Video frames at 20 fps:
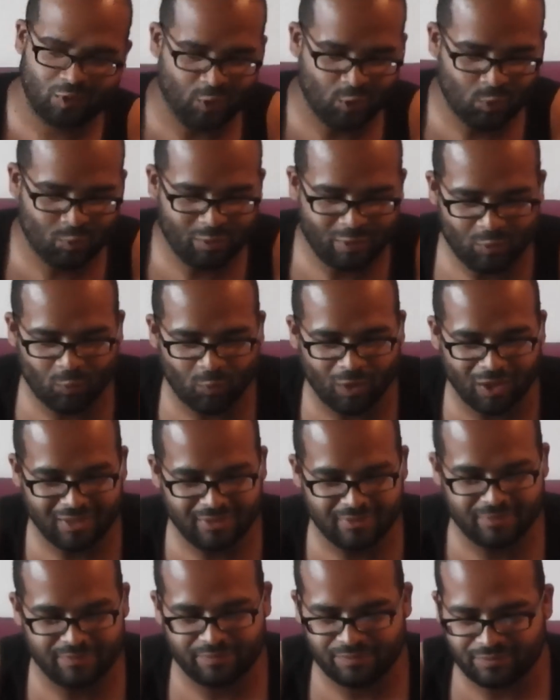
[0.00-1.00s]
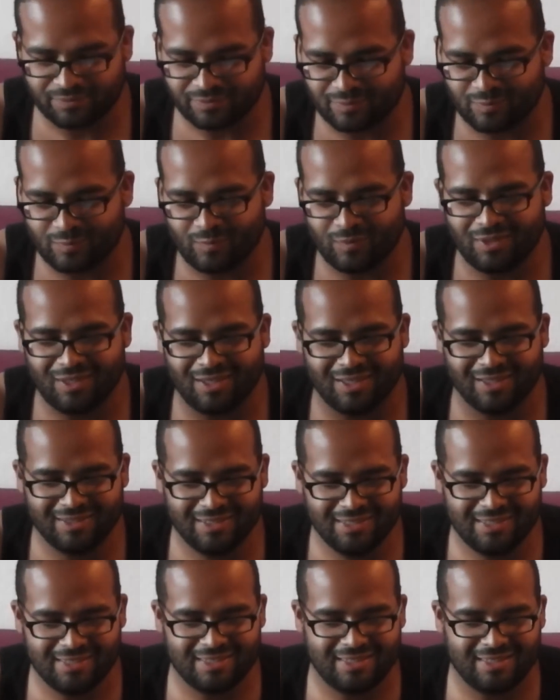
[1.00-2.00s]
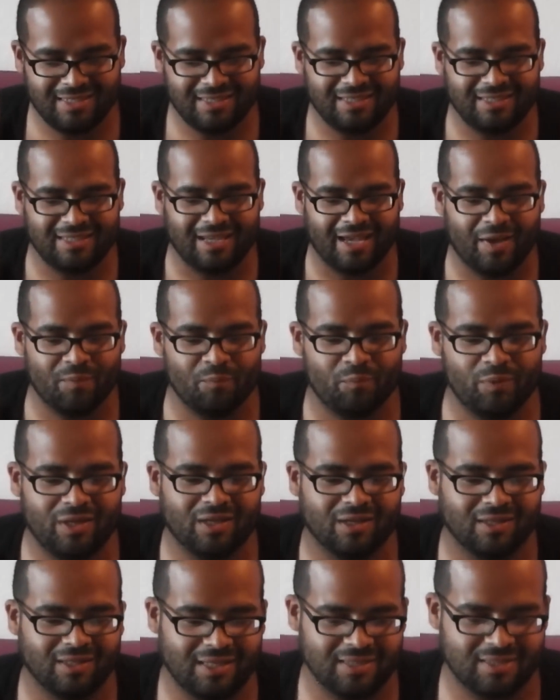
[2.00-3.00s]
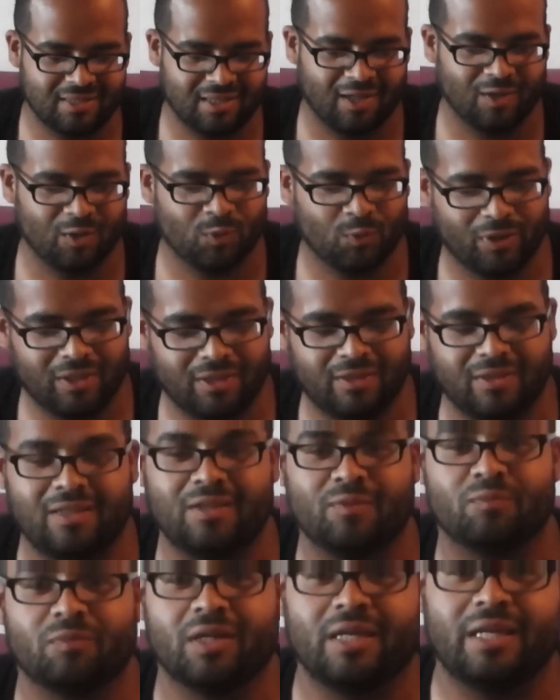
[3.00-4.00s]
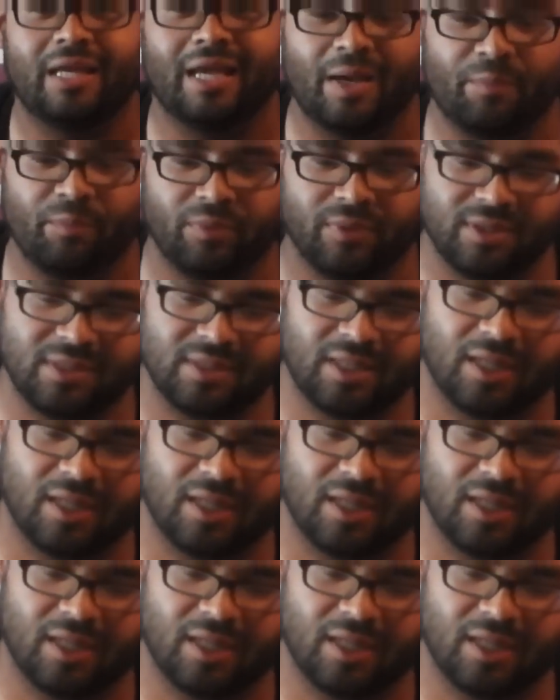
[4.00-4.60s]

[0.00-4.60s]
Kobe 1. This is the MPLS colorway, the Minneapolis